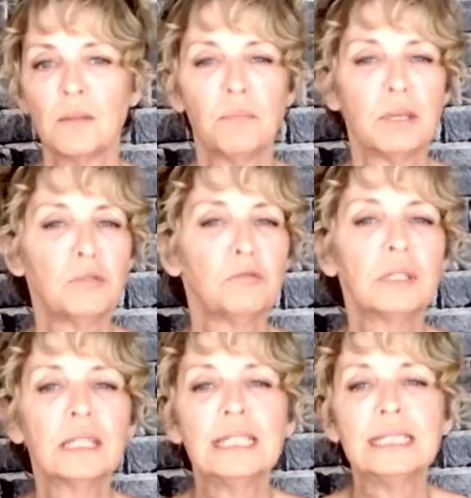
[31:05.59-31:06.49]
Be
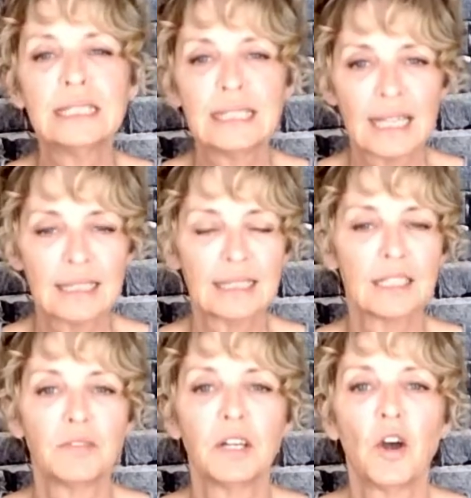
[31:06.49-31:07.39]
really
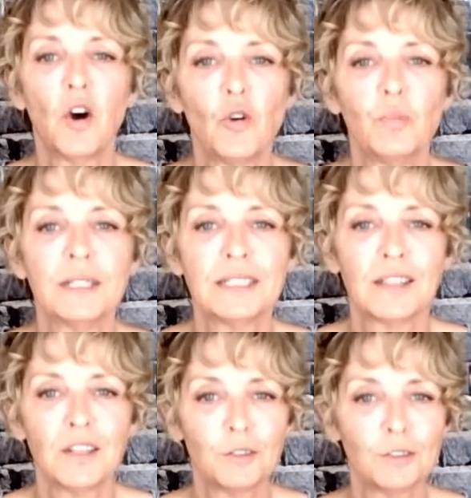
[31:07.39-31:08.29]
sensitive and open to
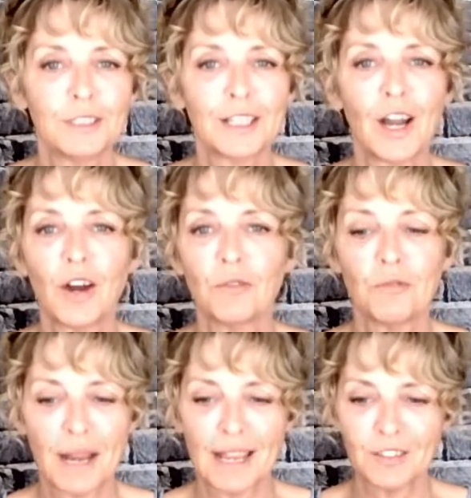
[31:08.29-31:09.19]
those
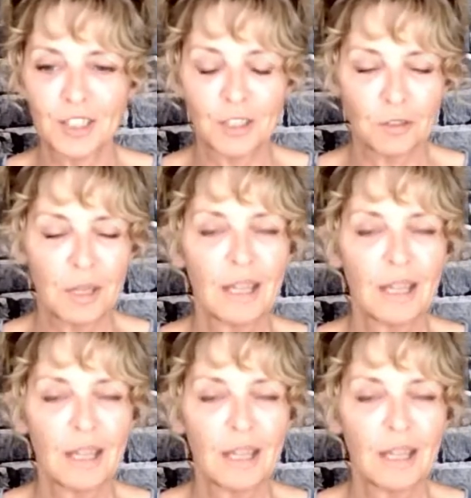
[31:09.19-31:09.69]
around you.